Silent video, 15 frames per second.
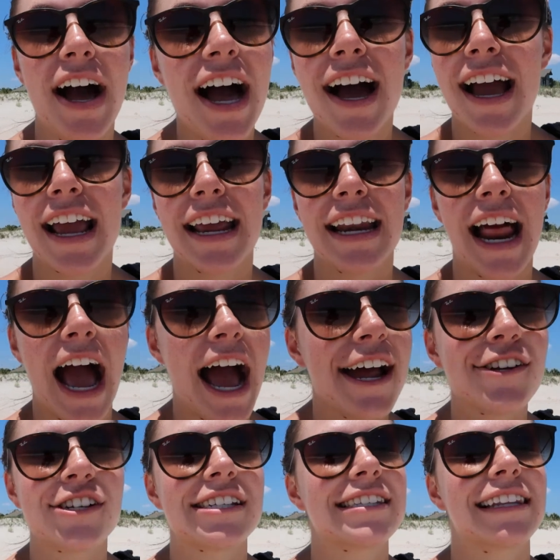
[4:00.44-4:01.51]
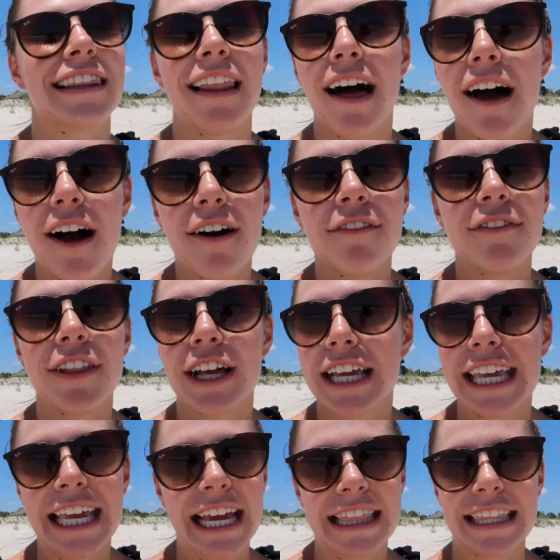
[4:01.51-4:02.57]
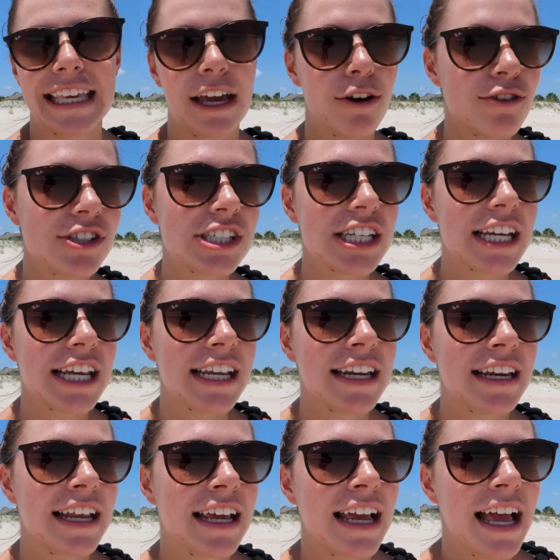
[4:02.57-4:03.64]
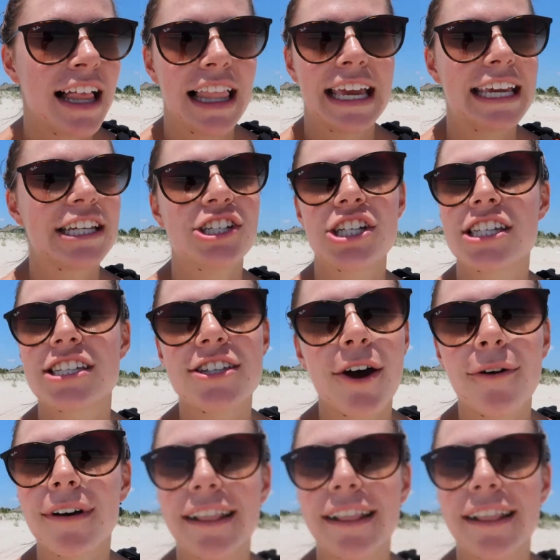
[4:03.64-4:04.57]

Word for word: fine. I just love looking at the ocean. Like it's just so